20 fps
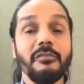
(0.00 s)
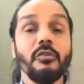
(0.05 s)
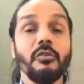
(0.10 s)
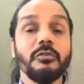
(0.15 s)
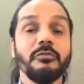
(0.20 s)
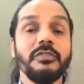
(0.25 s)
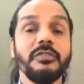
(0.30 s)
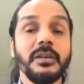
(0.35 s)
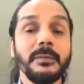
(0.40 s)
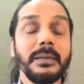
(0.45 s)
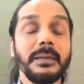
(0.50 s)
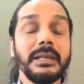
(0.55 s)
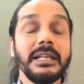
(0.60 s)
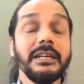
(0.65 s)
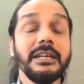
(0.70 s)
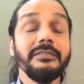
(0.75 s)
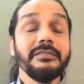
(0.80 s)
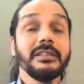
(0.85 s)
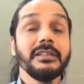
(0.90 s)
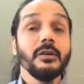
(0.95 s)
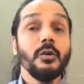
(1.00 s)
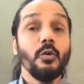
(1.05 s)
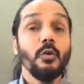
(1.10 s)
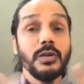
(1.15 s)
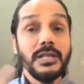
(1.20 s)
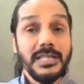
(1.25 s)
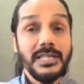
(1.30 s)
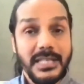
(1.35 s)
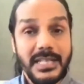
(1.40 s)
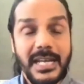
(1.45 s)
what we believe the
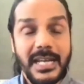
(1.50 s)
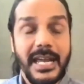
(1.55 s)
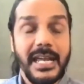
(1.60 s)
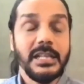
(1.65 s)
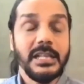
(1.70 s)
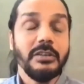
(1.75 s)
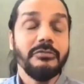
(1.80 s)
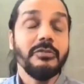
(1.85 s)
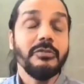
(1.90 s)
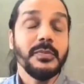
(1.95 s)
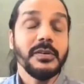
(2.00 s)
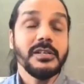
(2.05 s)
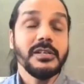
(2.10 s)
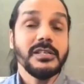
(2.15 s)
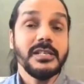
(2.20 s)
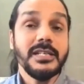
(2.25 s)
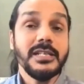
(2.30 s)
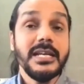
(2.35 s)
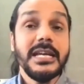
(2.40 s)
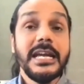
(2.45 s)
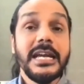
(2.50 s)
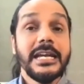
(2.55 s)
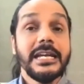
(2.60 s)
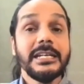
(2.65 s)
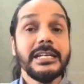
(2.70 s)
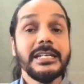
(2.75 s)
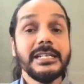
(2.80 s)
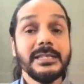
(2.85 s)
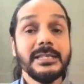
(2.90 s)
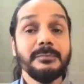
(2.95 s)
holistic health of a person
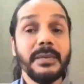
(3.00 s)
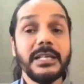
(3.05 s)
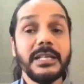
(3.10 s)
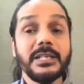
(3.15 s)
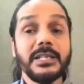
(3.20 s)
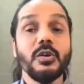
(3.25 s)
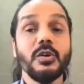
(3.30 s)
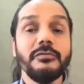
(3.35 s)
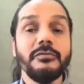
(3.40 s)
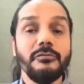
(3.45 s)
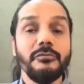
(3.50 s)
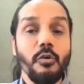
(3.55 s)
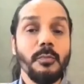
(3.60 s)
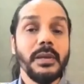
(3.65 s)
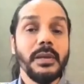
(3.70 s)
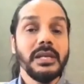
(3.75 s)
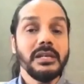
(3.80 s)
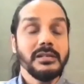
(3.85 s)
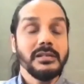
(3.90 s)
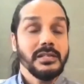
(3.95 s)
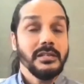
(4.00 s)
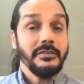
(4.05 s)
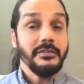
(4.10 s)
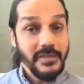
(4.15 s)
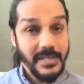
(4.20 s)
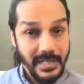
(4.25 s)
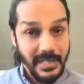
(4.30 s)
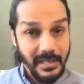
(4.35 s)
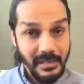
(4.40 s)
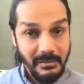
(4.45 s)
is based on 4 pillars: the
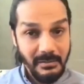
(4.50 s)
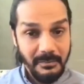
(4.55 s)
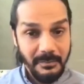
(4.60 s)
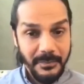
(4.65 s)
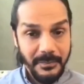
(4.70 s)
physical,